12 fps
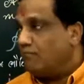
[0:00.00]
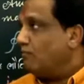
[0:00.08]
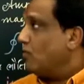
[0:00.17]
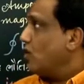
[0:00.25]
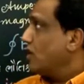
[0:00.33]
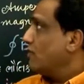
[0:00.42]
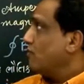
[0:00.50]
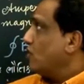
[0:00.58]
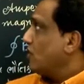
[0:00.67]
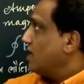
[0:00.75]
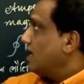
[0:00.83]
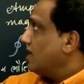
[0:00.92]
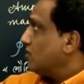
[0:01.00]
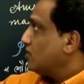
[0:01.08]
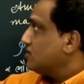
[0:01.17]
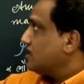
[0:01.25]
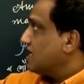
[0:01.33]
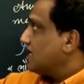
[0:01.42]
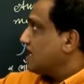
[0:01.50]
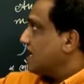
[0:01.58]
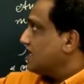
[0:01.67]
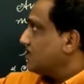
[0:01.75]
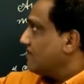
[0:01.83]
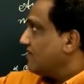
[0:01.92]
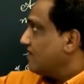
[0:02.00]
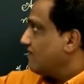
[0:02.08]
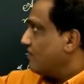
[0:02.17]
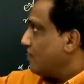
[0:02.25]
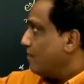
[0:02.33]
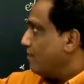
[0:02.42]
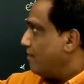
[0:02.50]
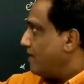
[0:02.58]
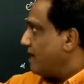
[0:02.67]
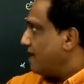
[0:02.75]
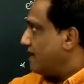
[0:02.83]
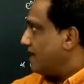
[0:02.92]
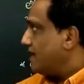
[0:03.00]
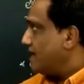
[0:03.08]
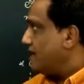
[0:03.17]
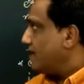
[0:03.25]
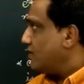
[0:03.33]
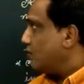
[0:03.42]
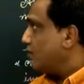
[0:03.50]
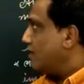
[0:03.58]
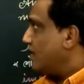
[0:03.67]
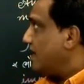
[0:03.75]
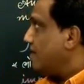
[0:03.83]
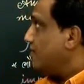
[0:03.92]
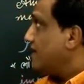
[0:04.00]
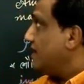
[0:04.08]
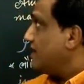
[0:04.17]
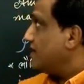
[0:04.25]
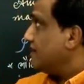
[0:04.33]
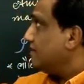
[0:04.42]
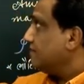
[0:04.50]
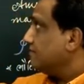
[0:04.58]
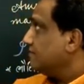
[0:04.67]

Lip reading: more and more electrons are transferred from plate A to plate B,